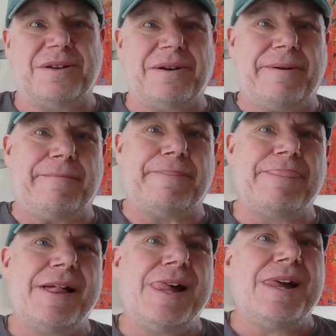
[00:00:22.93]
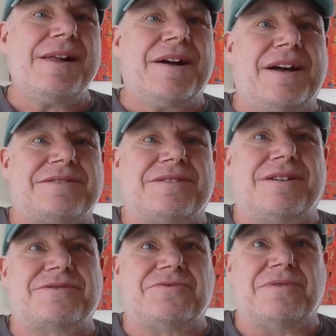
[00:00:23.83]
Um, I
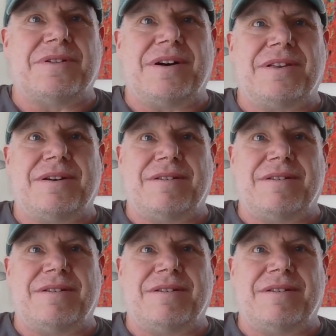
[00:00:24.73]
talk to a lot